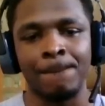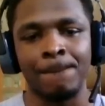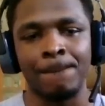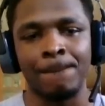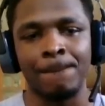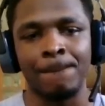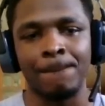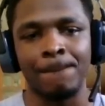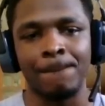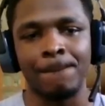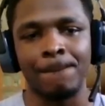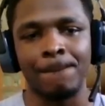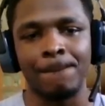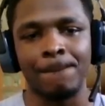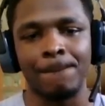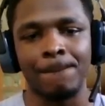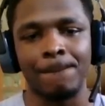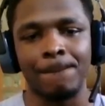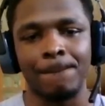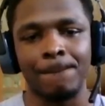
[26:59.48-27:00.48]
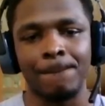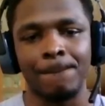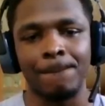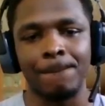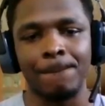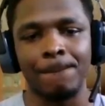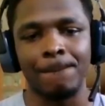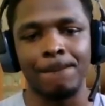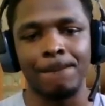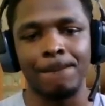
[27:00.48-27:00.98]

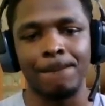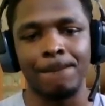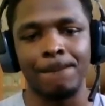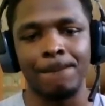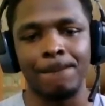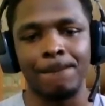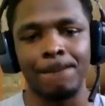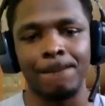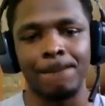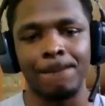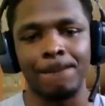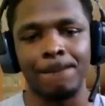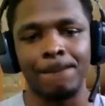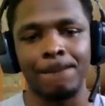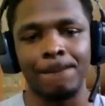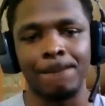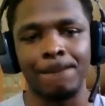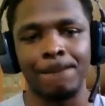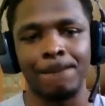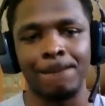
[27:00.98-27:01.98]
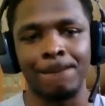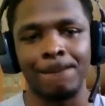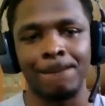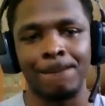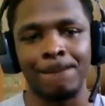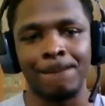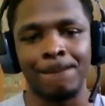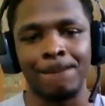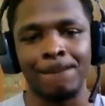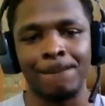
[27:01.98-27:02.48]

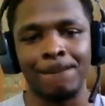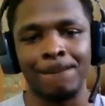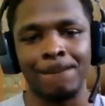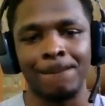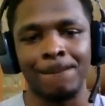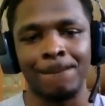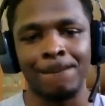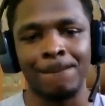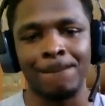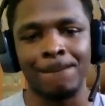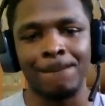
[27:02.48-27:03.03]
The person shown says nothing.